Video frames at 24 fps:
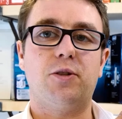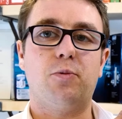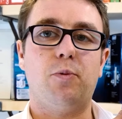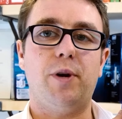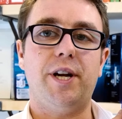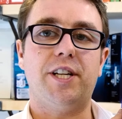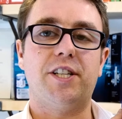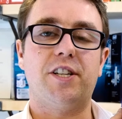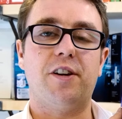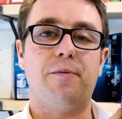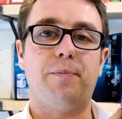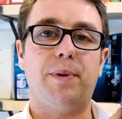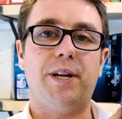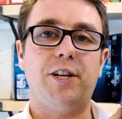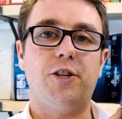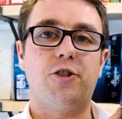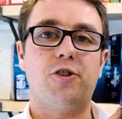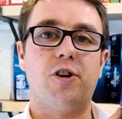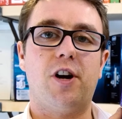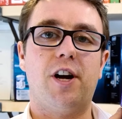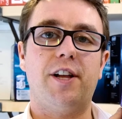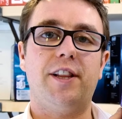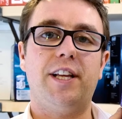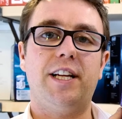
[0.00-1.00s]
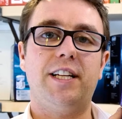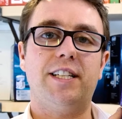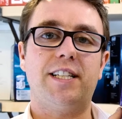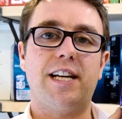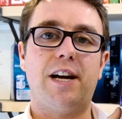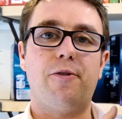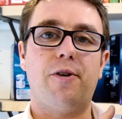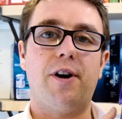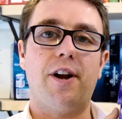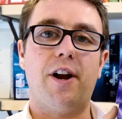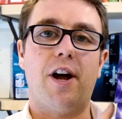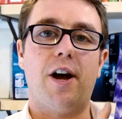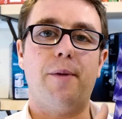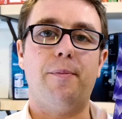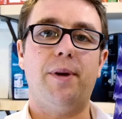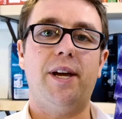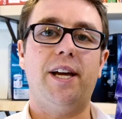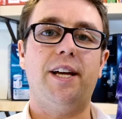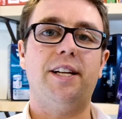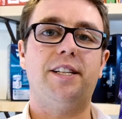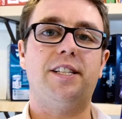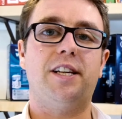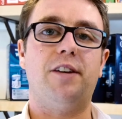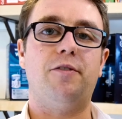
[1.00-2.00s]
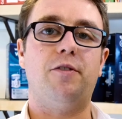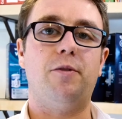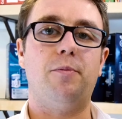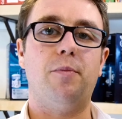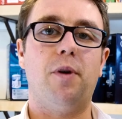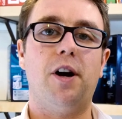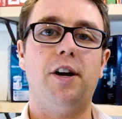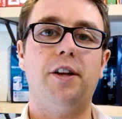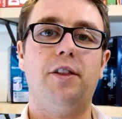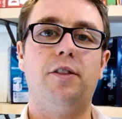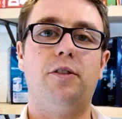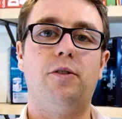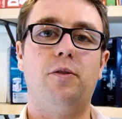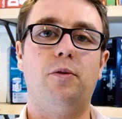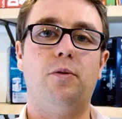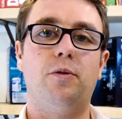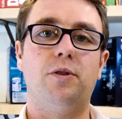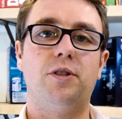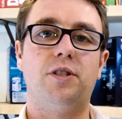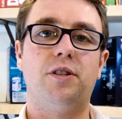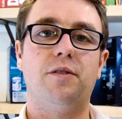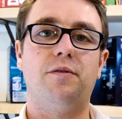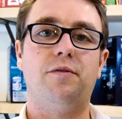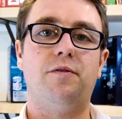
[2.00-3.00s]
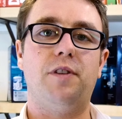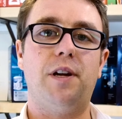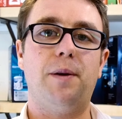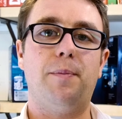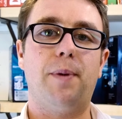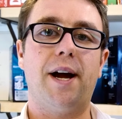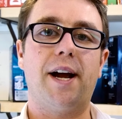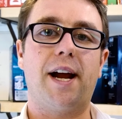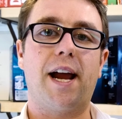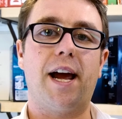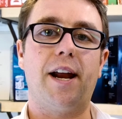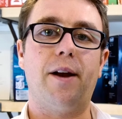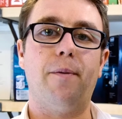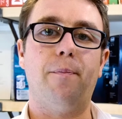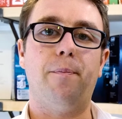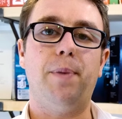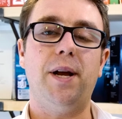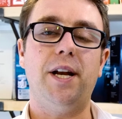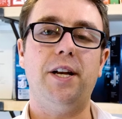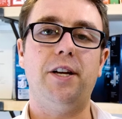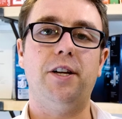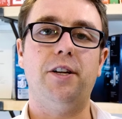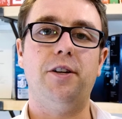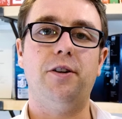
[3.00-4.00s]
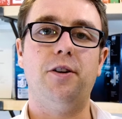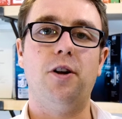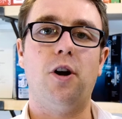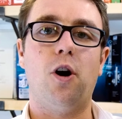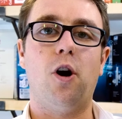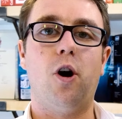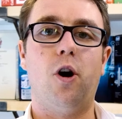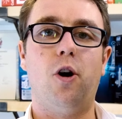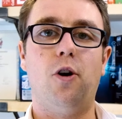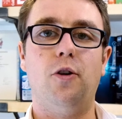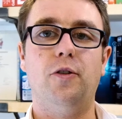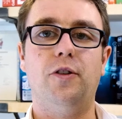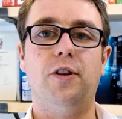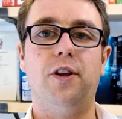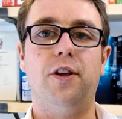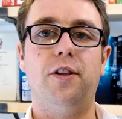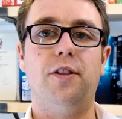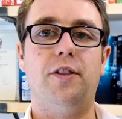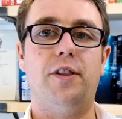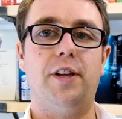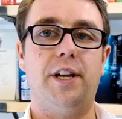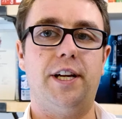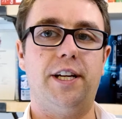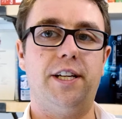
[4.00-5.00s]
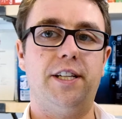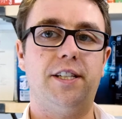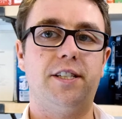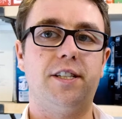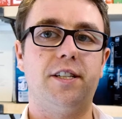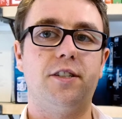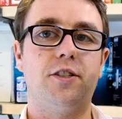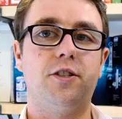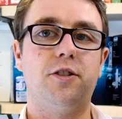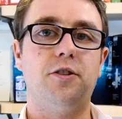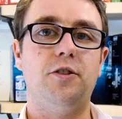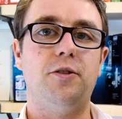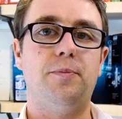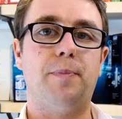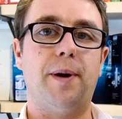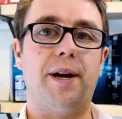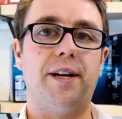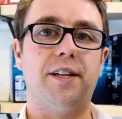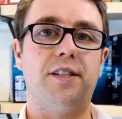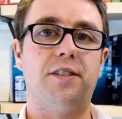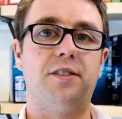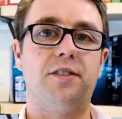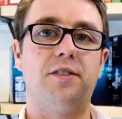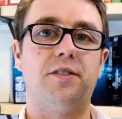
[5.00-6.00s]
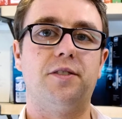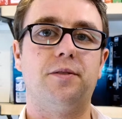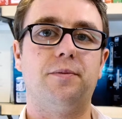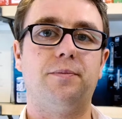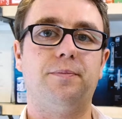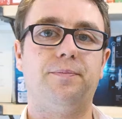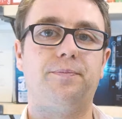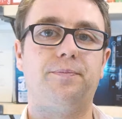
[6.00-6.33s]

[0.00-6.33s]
weeks I've been trying these out, and I'm here to give you my thoughts, feedback and opinion on these toothpastes.